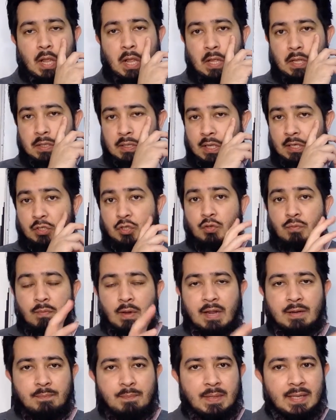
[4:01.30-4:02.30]
that you
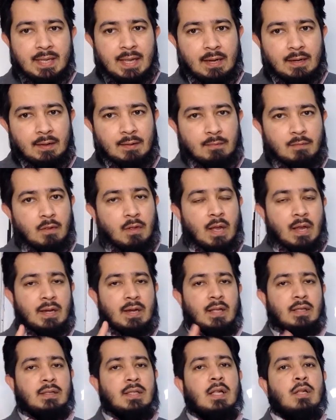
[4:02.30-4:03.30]
might be getting. And
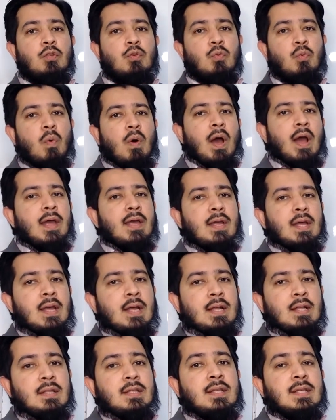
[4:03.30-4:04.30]
I'll tell you why
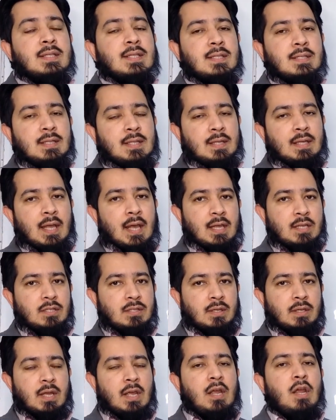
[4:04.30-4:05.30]
this is the case,
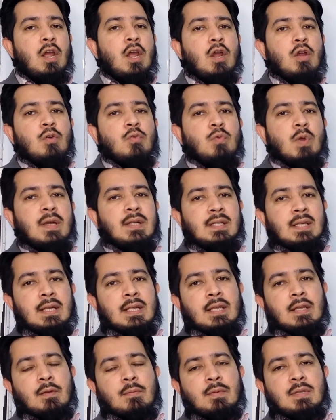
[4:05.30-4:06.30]
okay? Rental
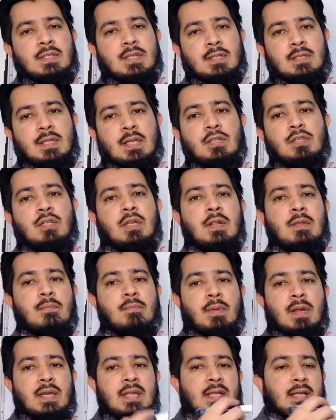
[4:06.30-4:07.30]
income is essentially
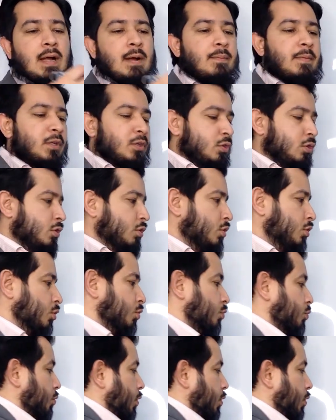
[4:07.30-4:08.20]
money coming to you